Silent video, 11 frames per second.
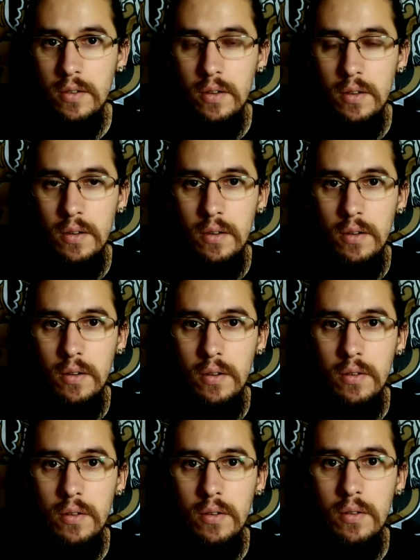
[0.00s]
uh,
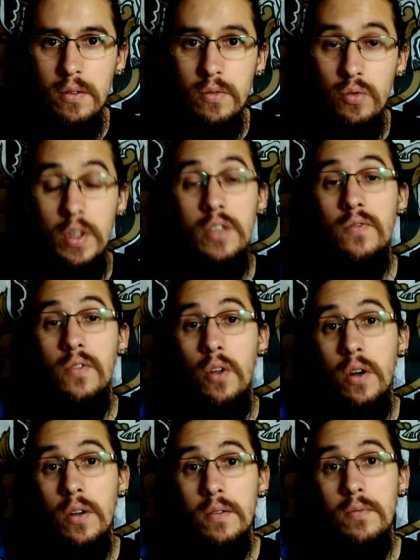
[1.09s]
today's
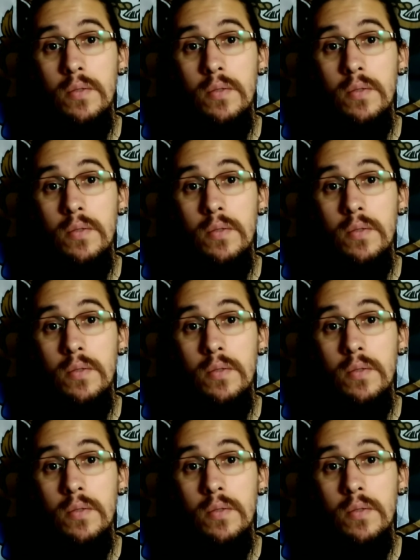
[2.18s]
vlog